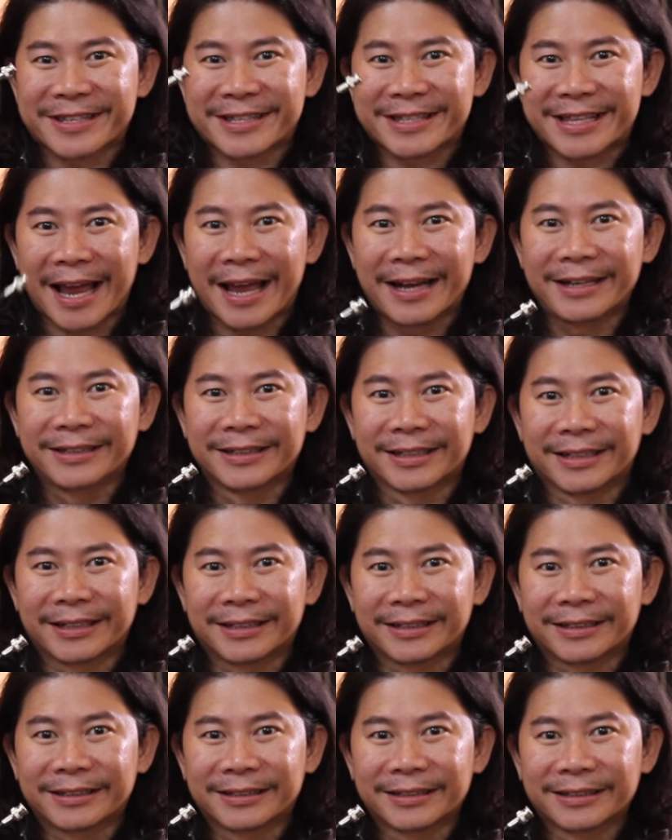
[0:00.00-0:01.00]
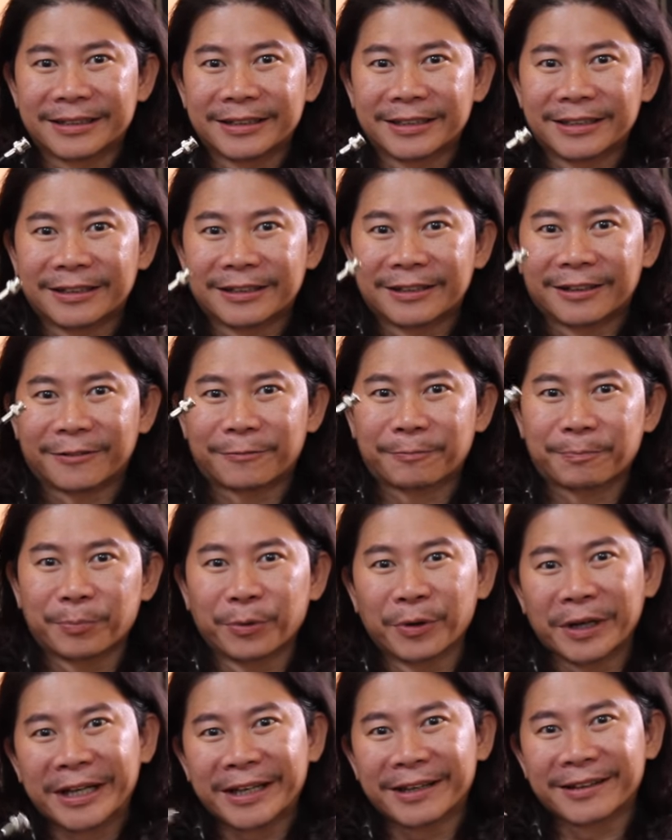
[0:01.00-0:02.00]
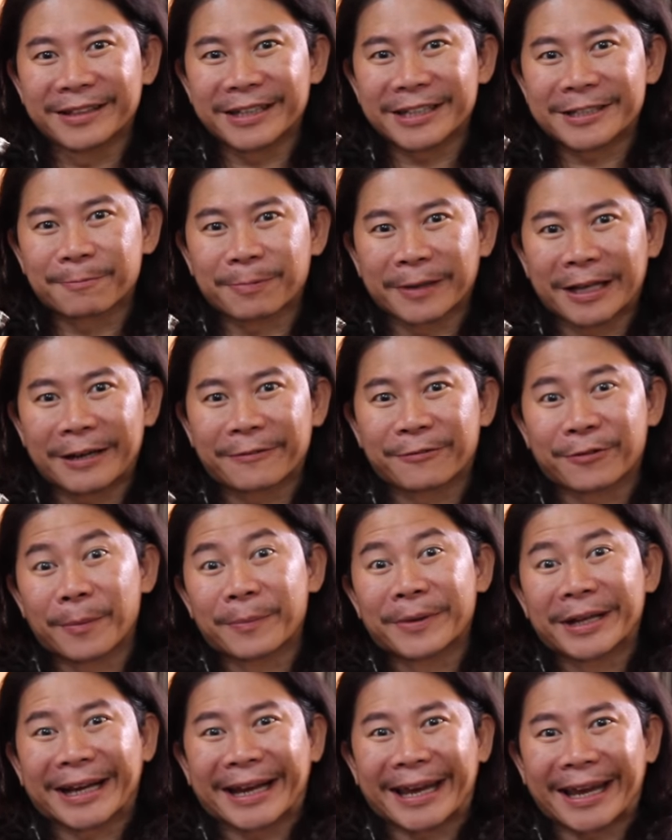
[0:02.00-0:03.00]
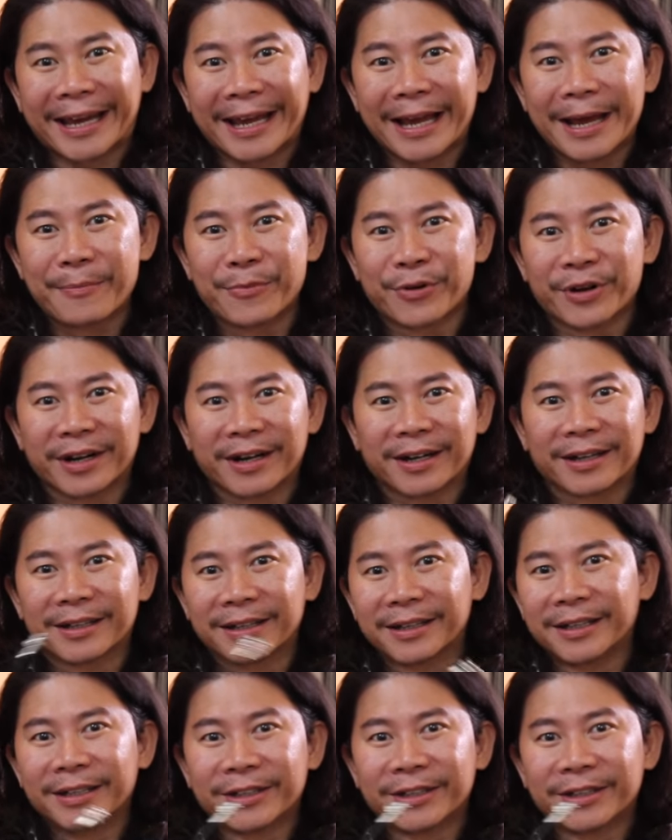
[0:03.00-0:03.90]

standard of pulling your display from the camera